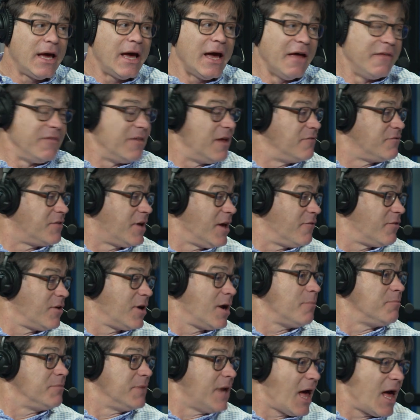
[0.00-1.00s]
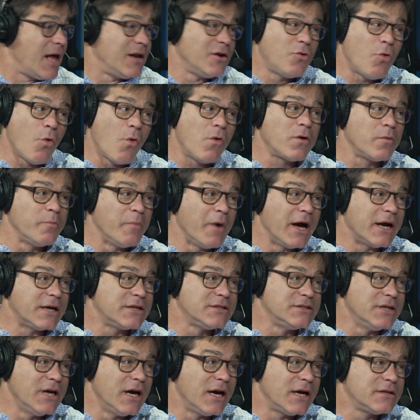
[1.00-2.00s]
and they've given up nine
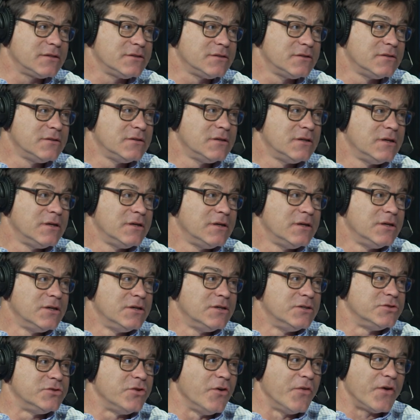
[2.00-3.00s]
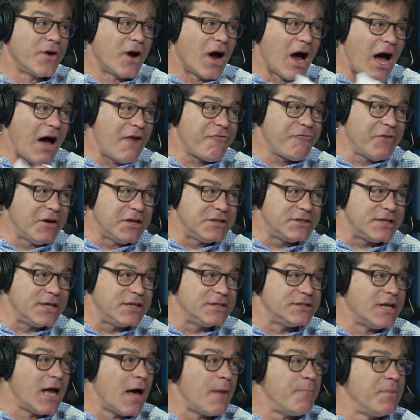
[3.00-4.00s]
quarterback sacks. So their offense
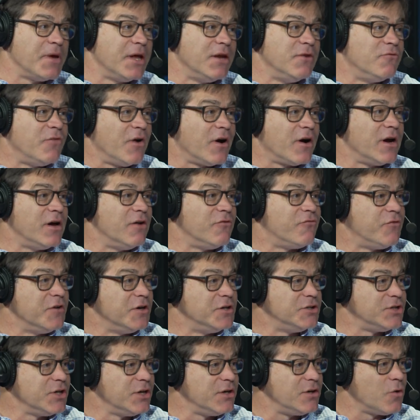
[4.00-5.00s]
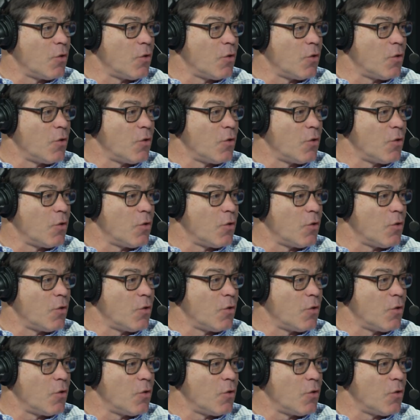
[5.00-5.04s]
has not been very efficient